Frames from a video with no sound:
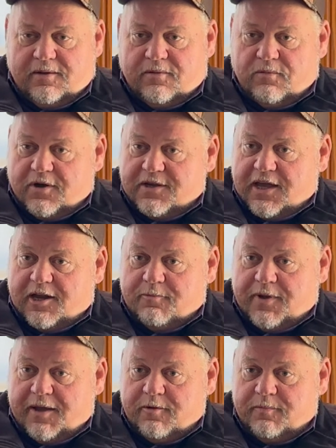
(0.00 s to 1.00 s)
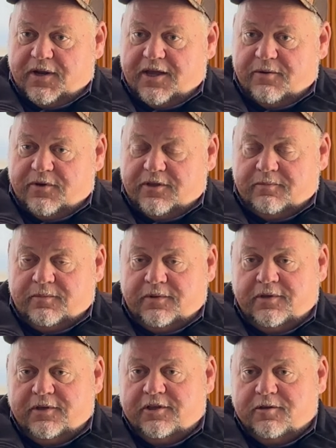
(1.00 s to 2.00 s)
worked out a payment plan with them
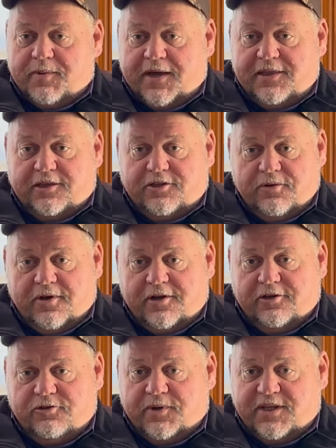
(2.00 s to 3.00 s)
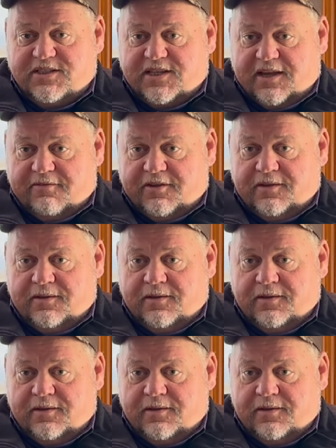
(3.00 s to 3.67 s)
to pay the $227.